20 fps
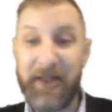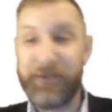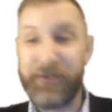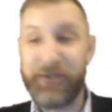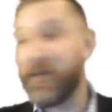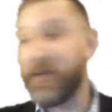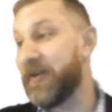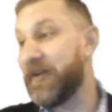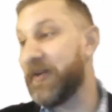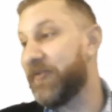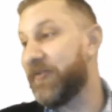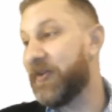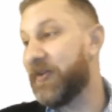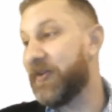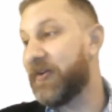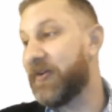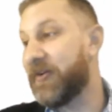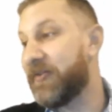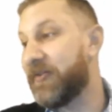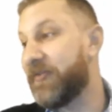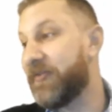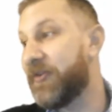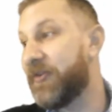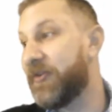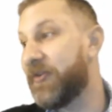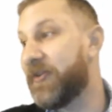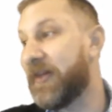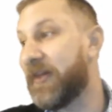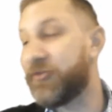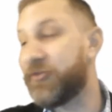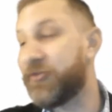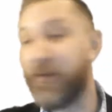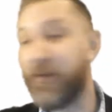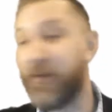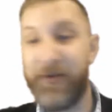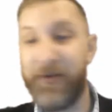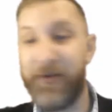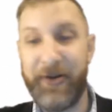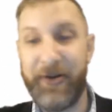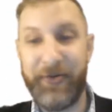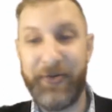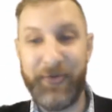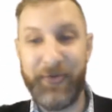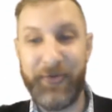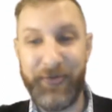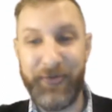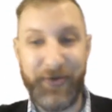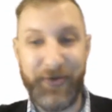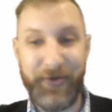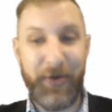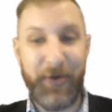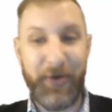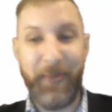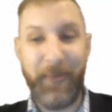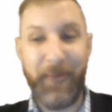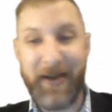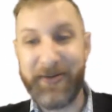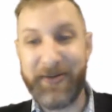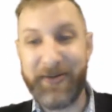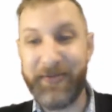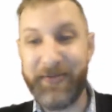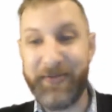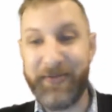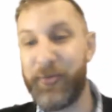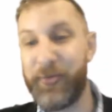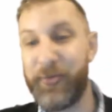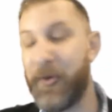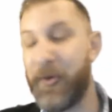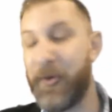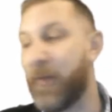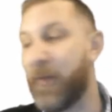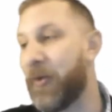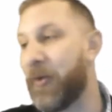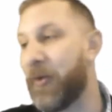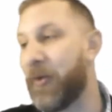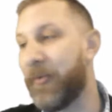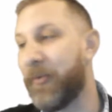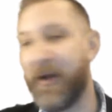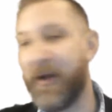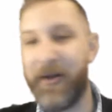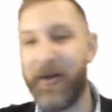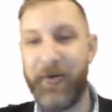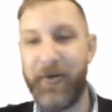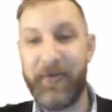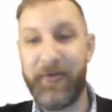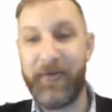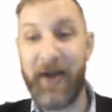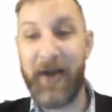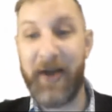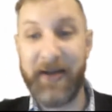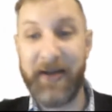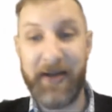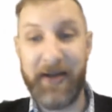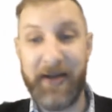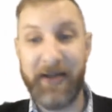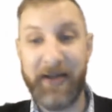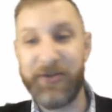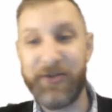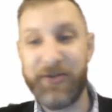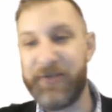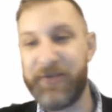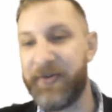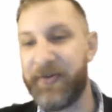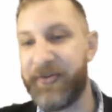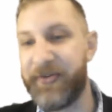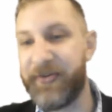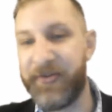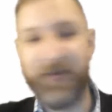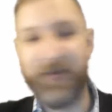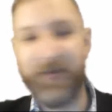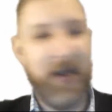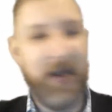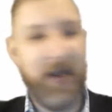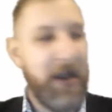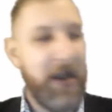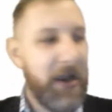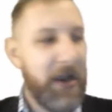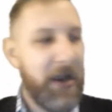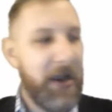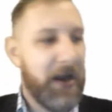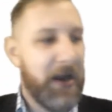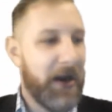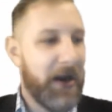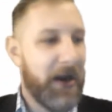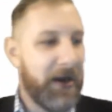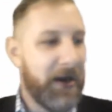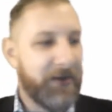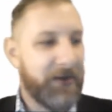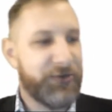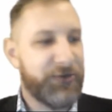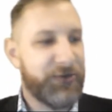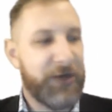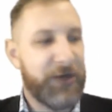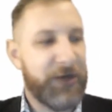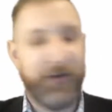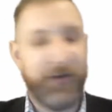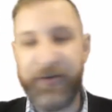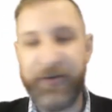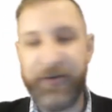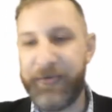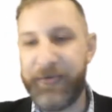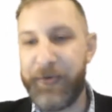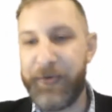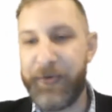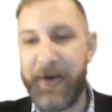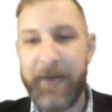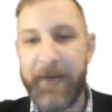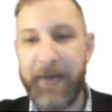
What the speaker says: And if that trigger, go back to 2.1 where I go over ideology versus gender dysphoria.